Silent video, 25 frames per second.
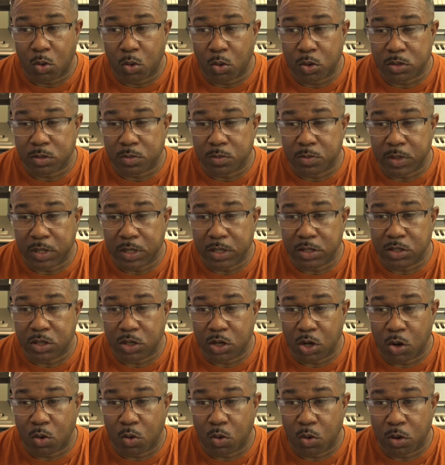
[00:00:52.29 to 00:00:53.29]
or some things to
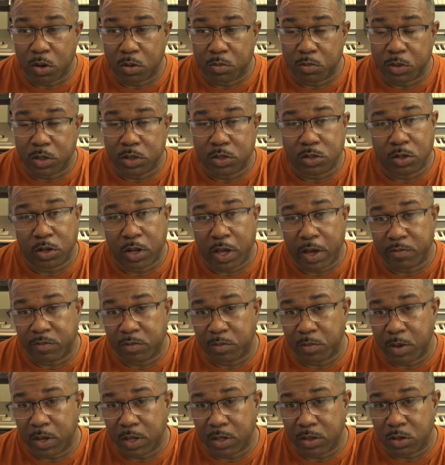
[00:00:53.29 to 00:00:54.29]
go on, but you'll have
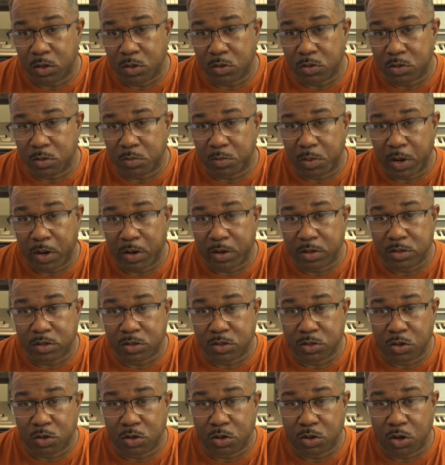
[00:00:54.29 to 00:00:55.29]
to make those
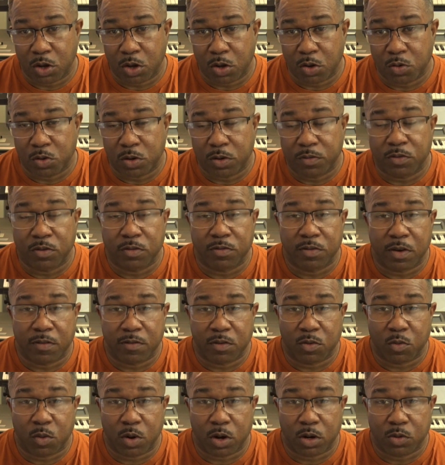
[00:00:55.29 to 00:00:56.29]
comparisons on your own if you've
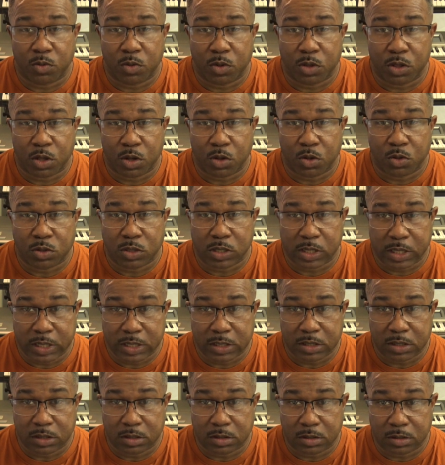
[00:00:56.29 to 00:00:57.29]
ever worked with those
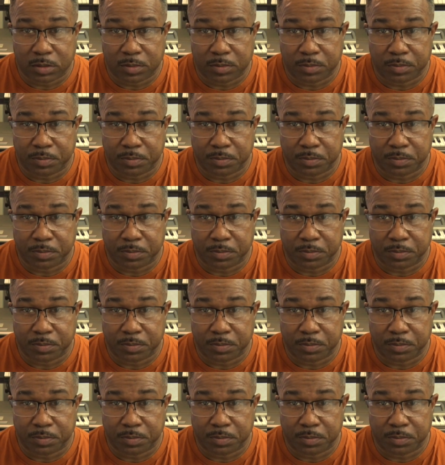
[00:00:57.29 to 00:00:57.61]
lenses.